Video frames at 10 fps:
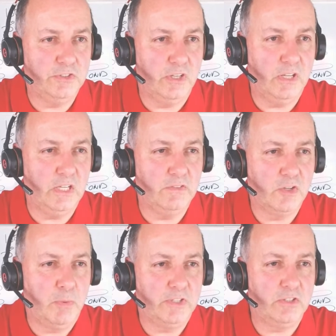is the need of
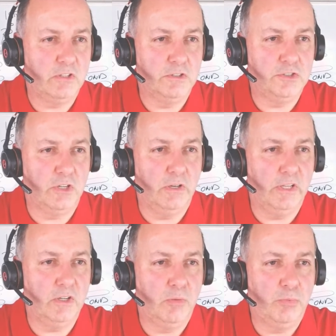capacity control
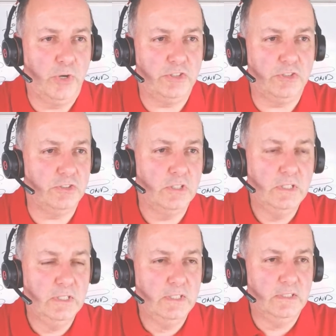in compressors?
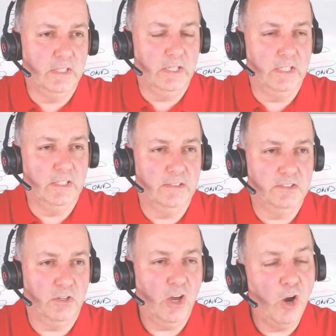
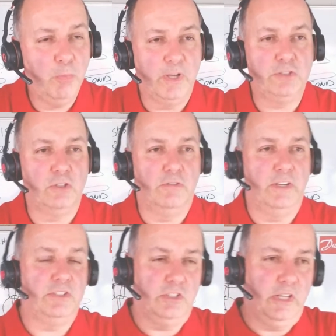So I hope I sort of
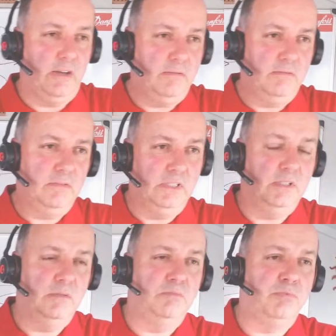answered that
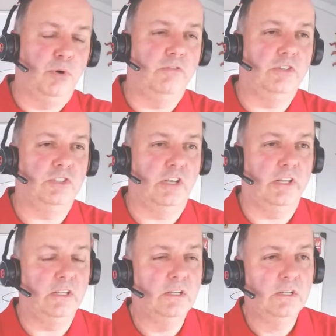
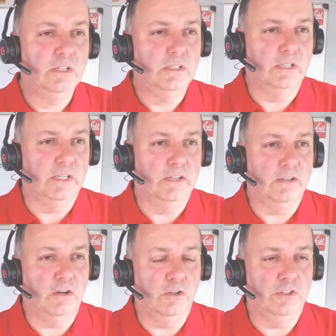previously
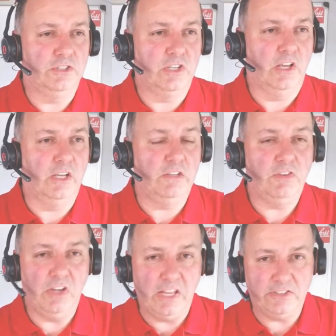on the slide. If
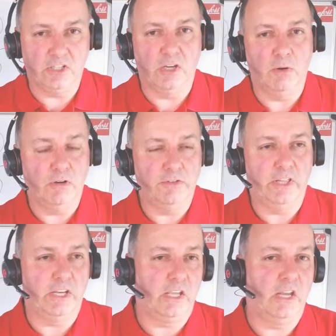you need to go over
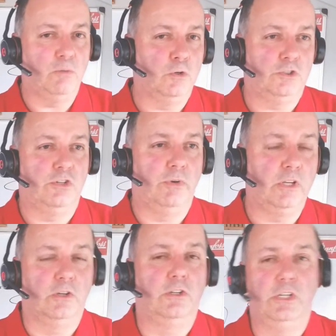that again, watch the
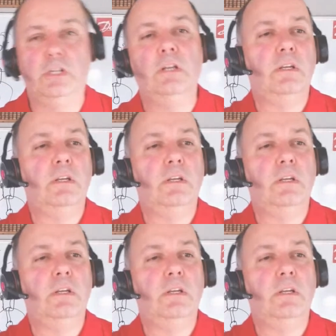recording,